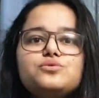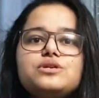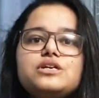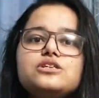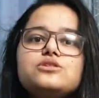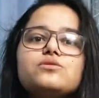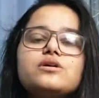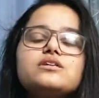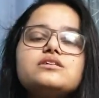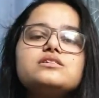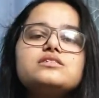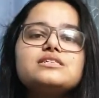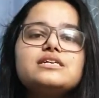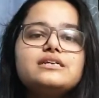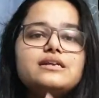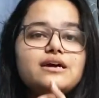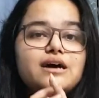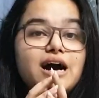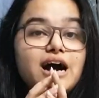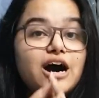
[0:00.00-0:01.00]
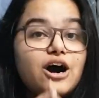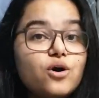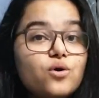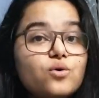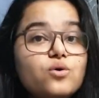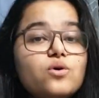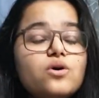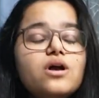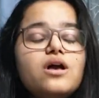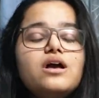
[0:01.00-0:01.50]
You need to understand
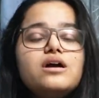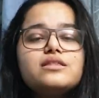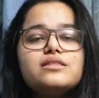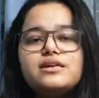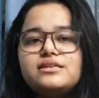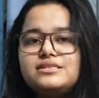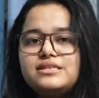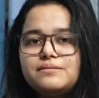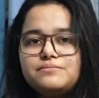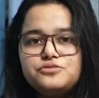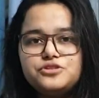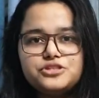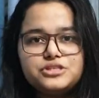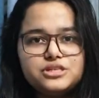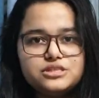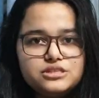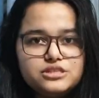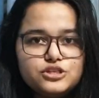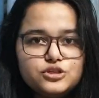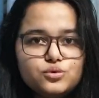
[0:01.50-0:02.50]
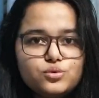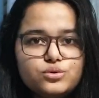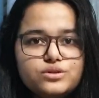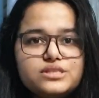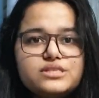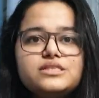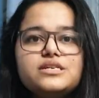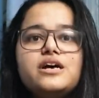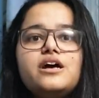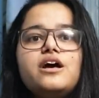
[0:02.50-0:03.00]
how that subject is
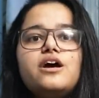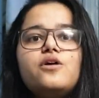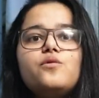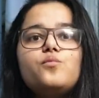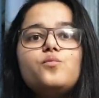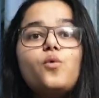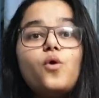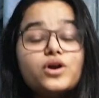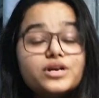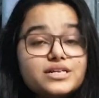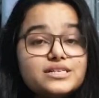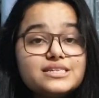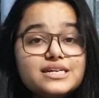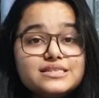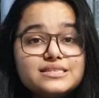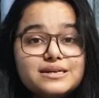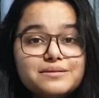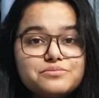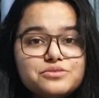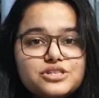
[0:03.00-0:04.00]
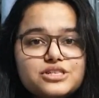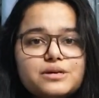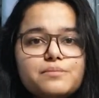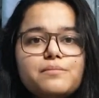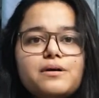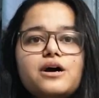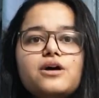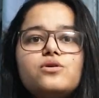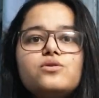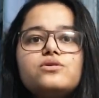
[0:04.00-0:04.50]
used, what is that subject
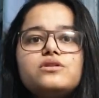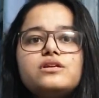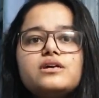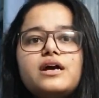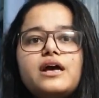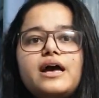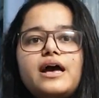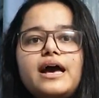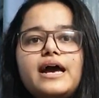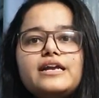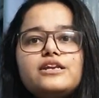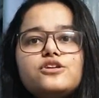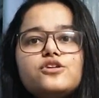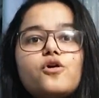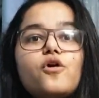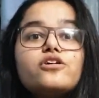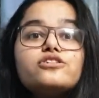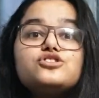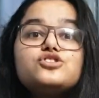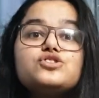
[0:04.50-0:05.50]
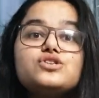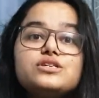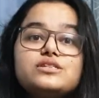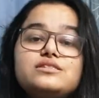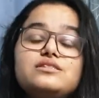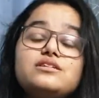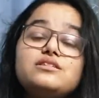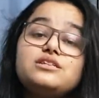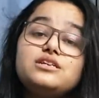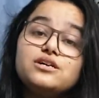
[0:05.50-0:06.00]
about, and not
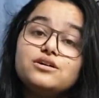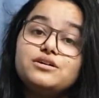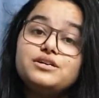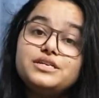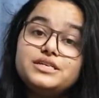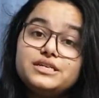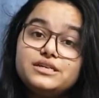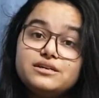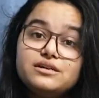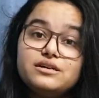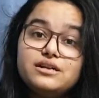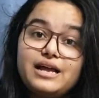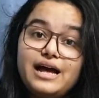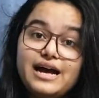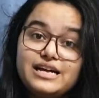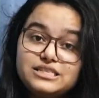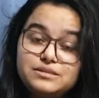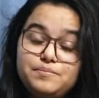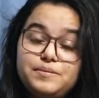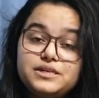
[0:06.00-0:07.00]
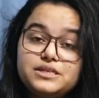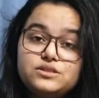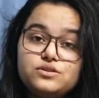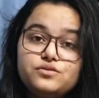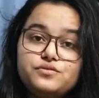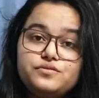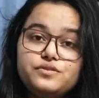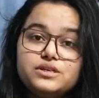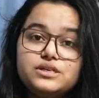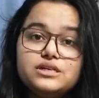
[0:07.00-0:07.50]
just the theoretical aspects
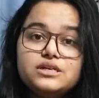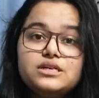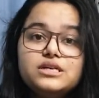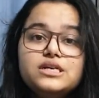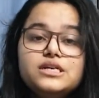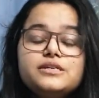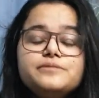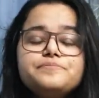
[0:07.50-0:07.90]
of it.